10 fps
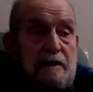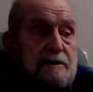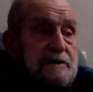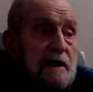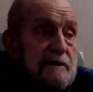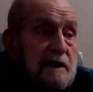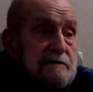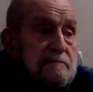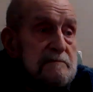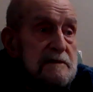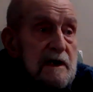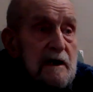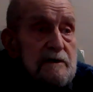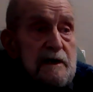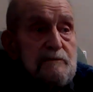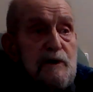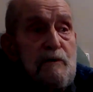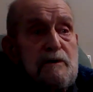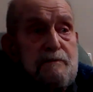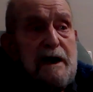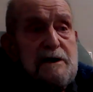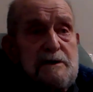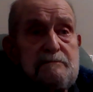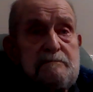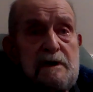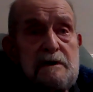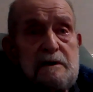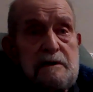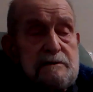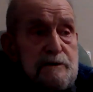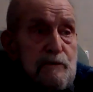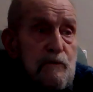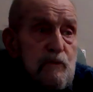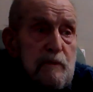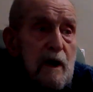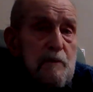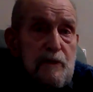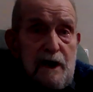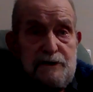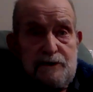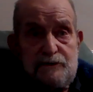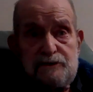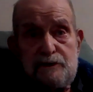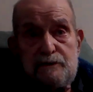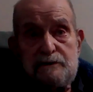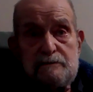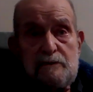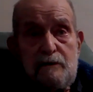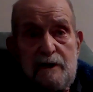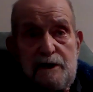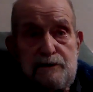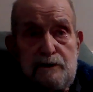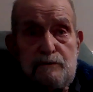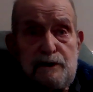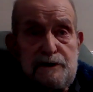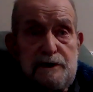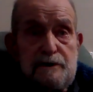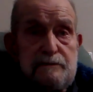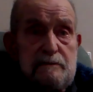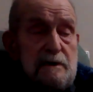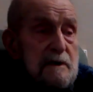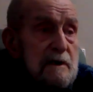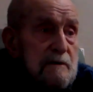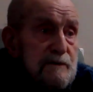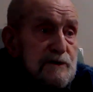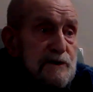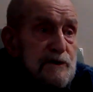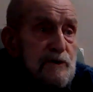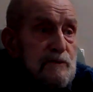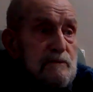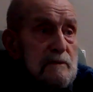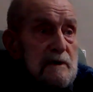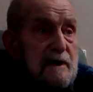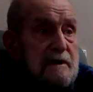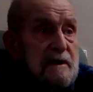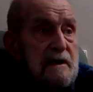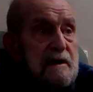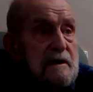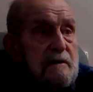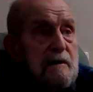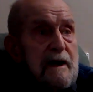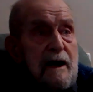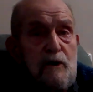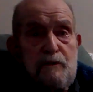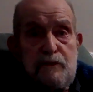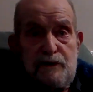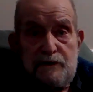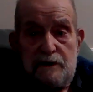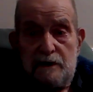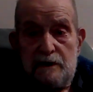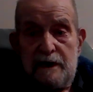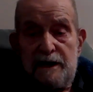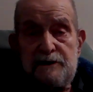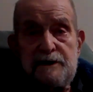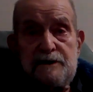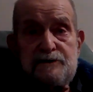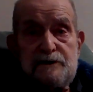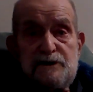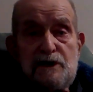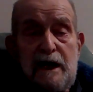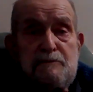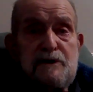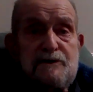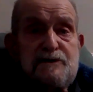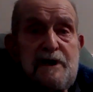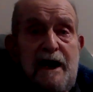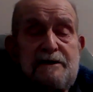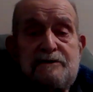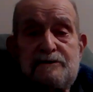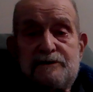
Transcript: So then, yeah, then we went back into operations, doing what they do. We could do help with landings at Slapton Sands,